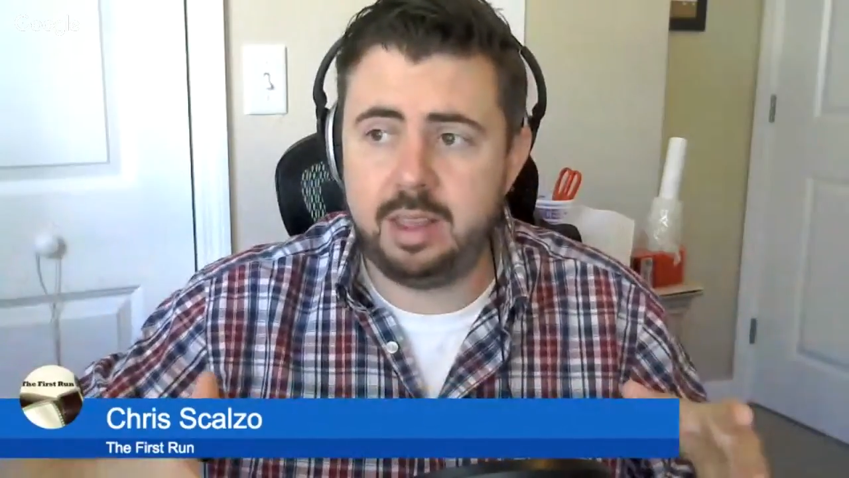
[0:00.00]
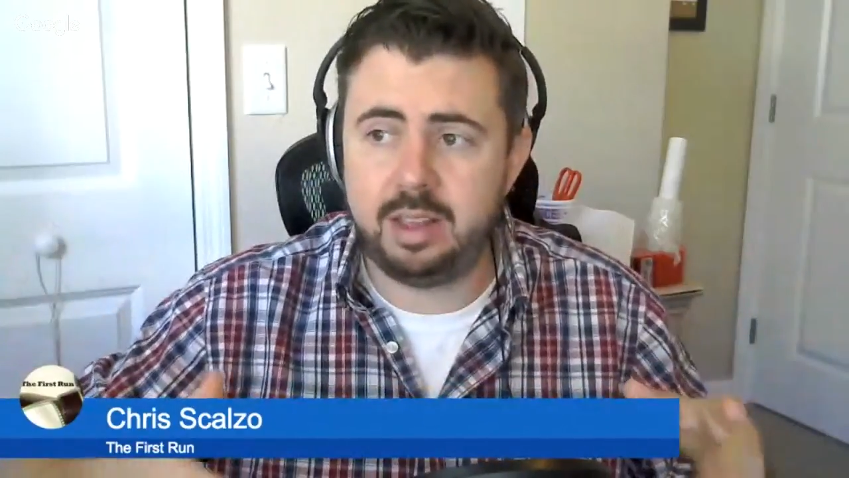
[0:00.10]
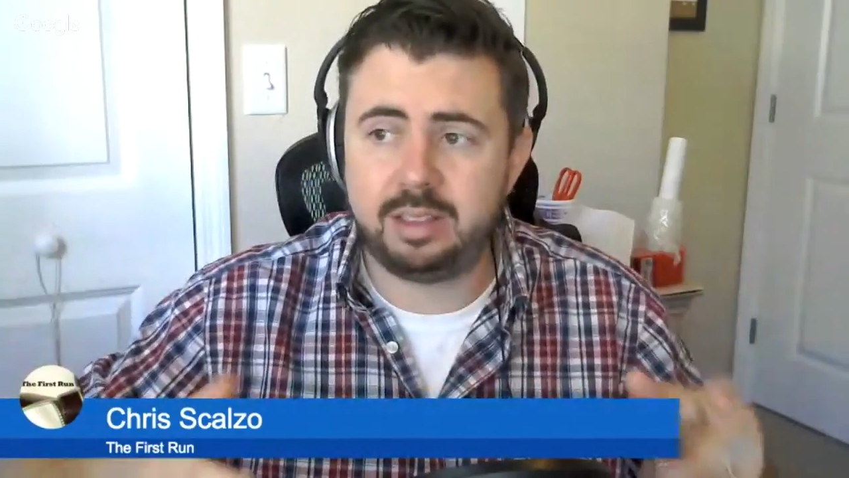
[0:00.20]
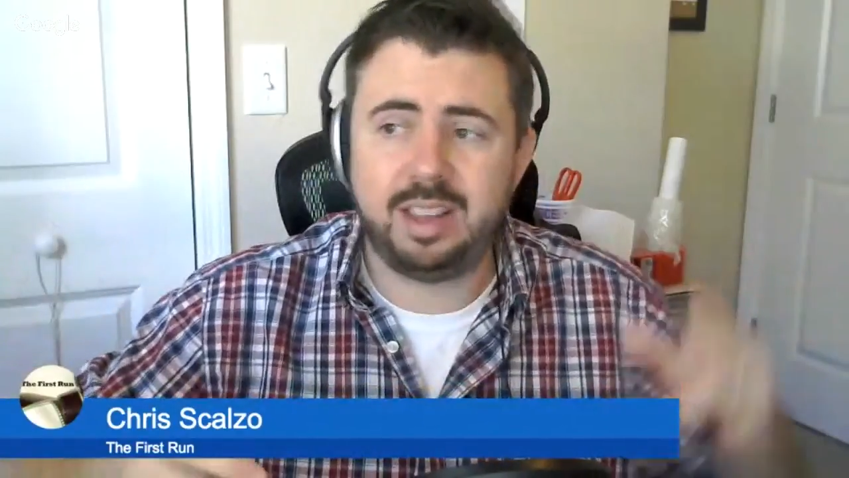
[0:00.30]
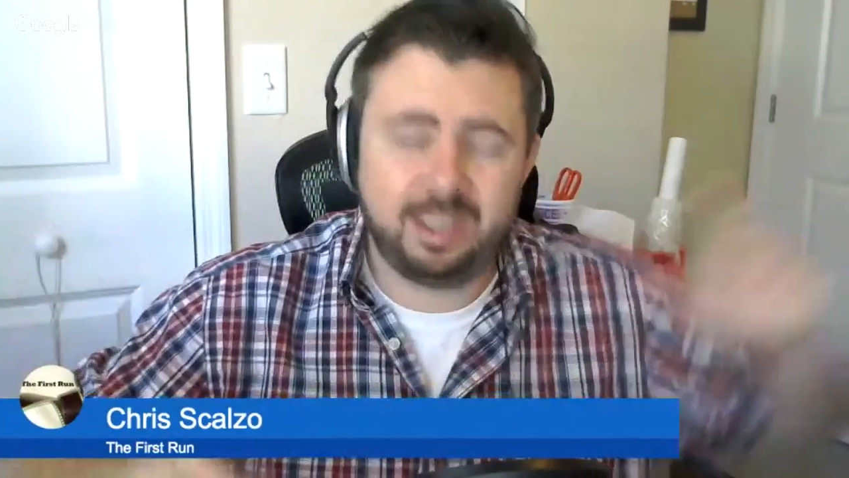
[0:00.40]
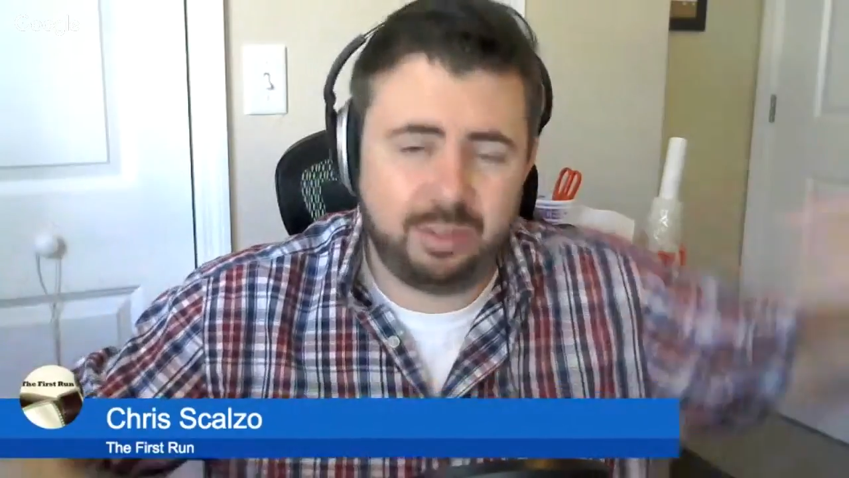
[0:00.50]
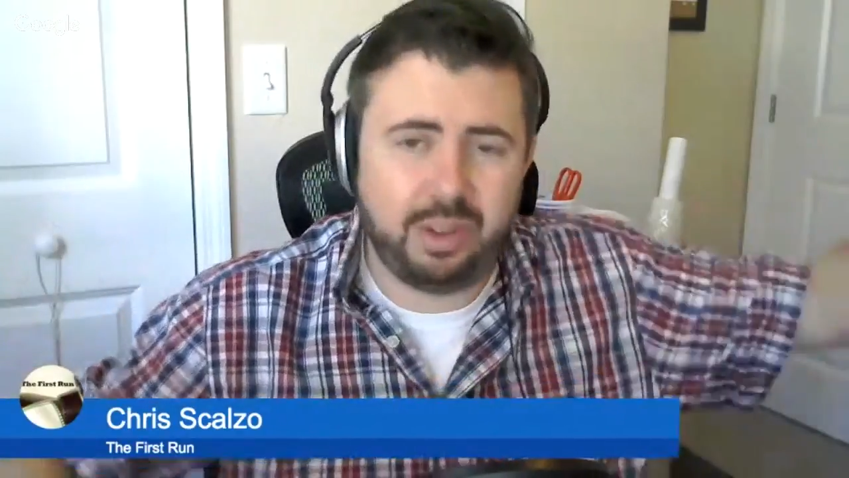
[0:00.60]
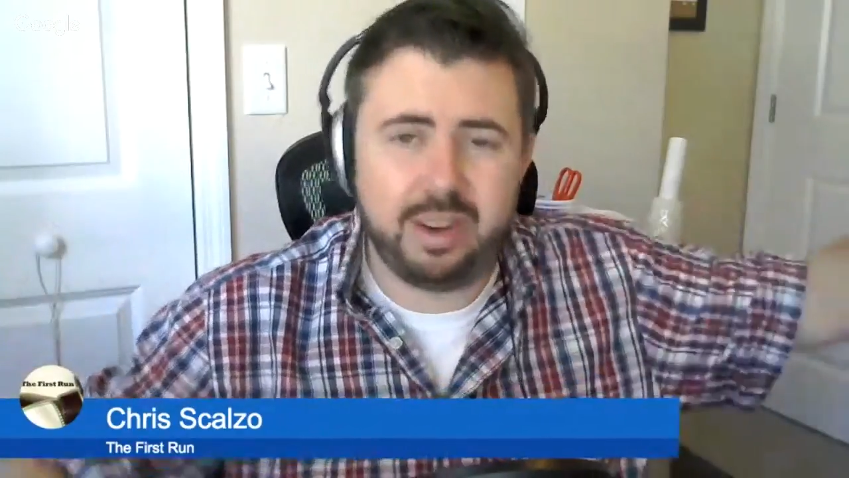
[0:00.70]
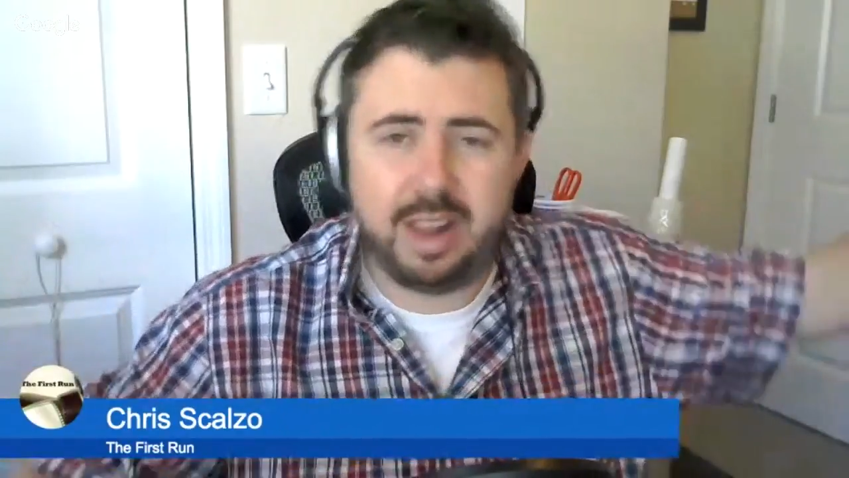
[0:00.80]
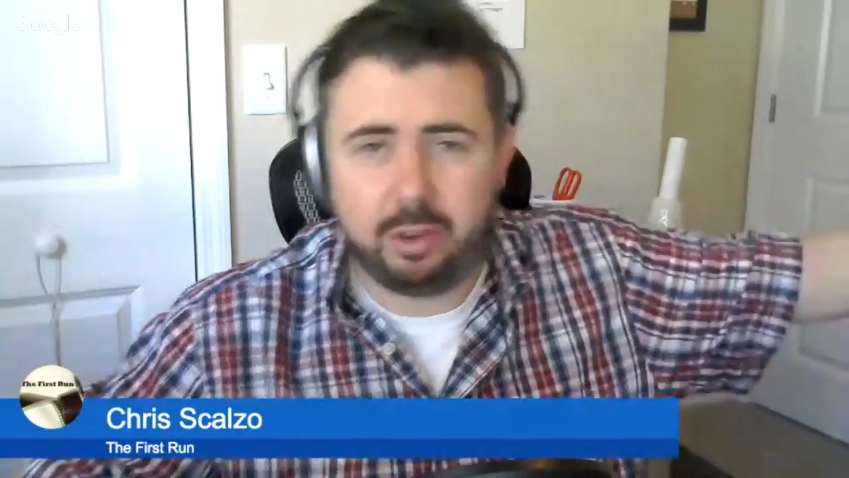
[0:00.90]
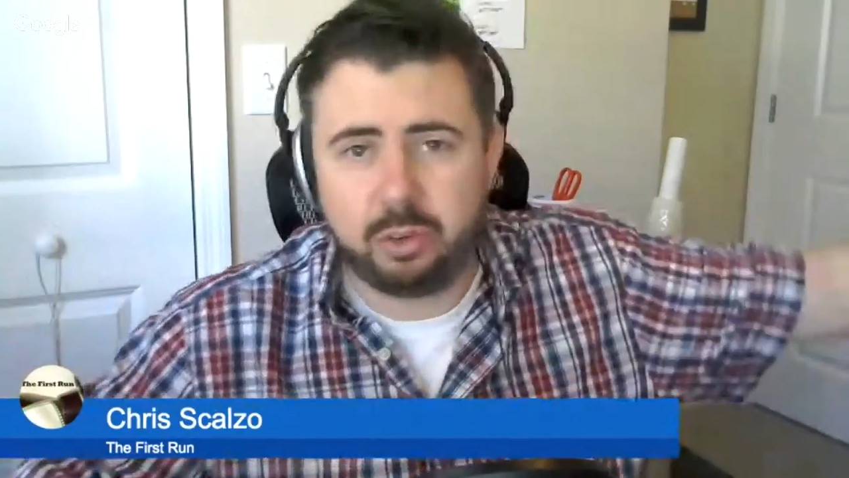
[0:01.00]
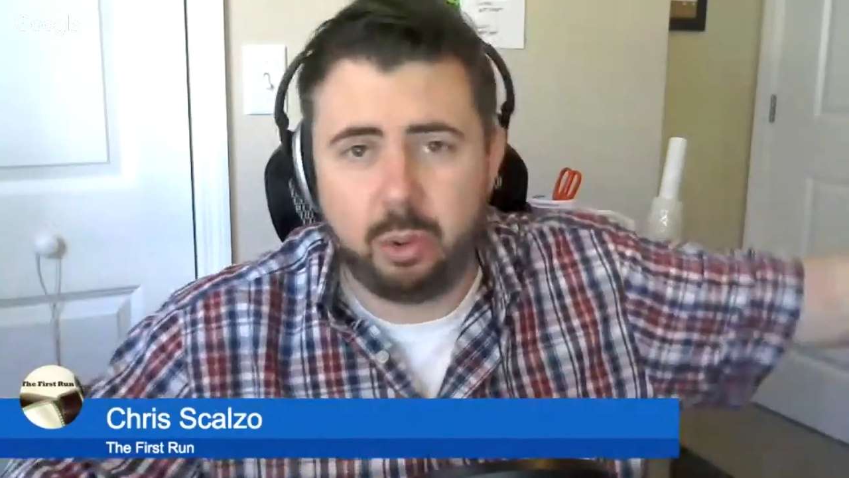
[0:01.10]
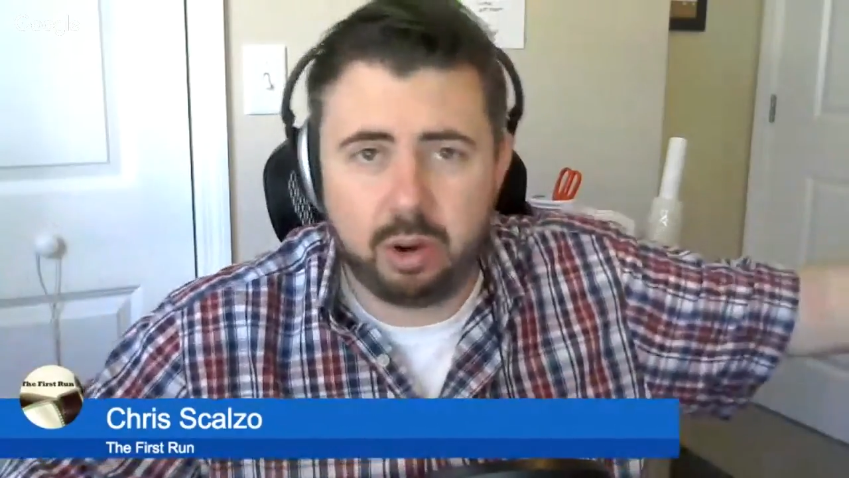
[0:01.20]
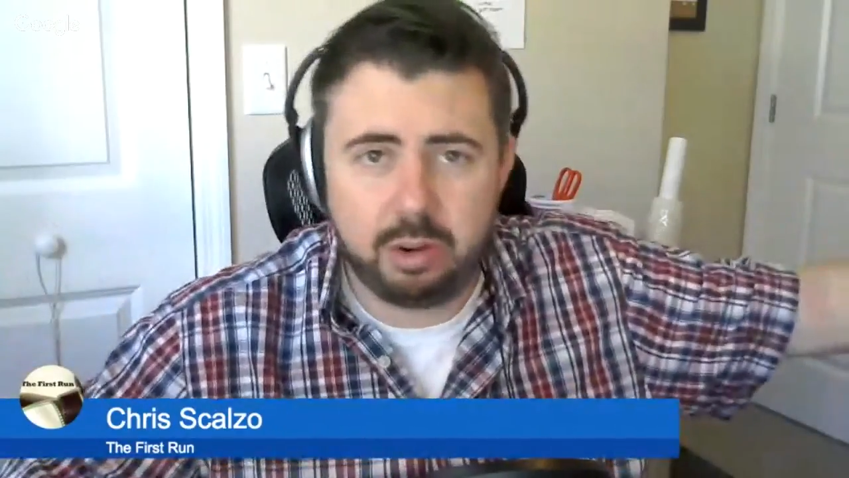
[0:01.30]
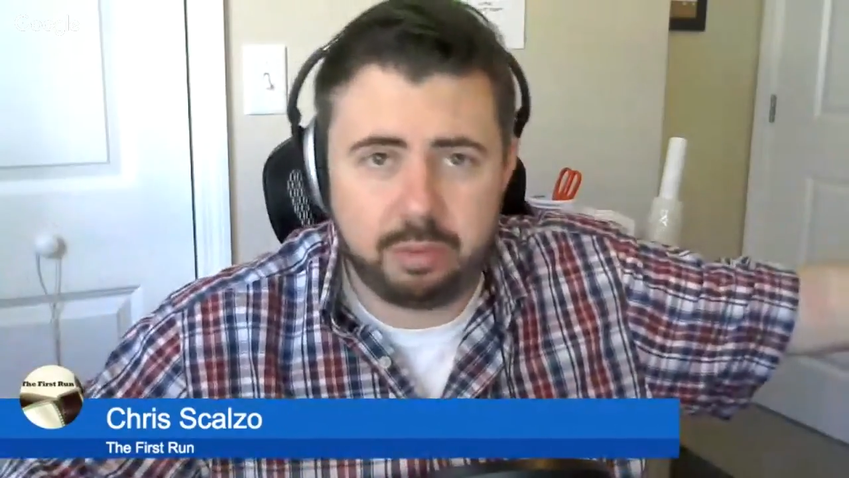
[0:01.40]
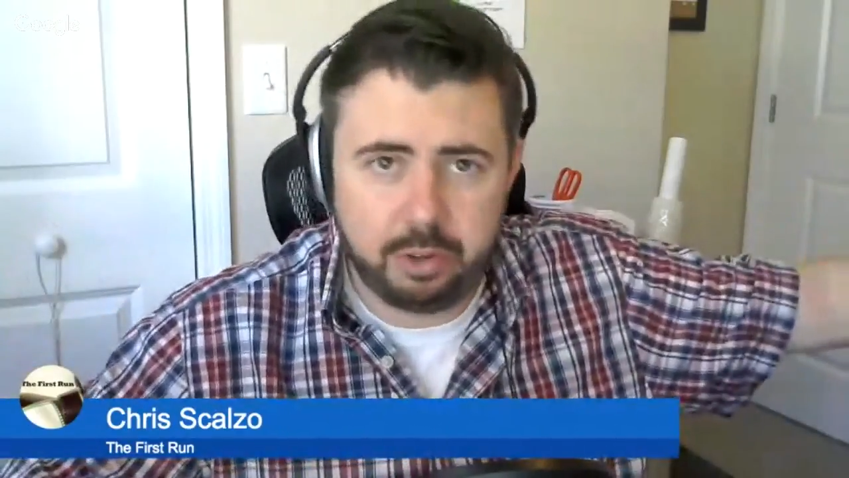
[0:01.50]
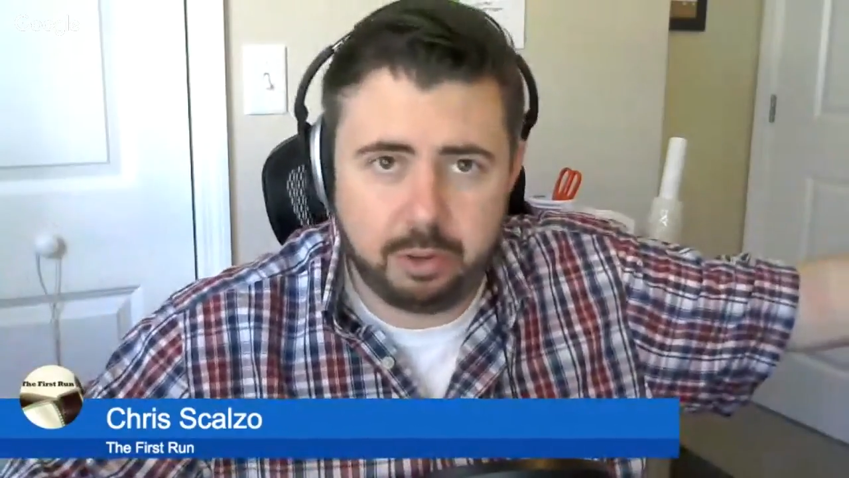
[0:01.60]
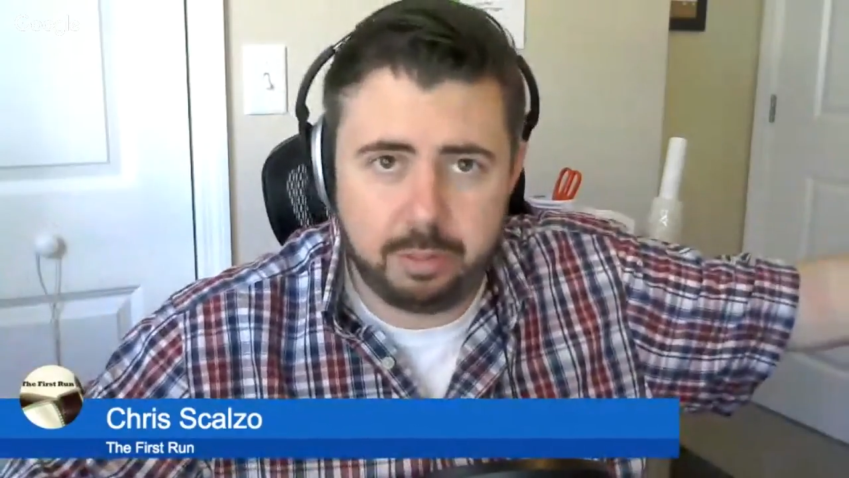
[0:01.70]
It's not the funhouse horror film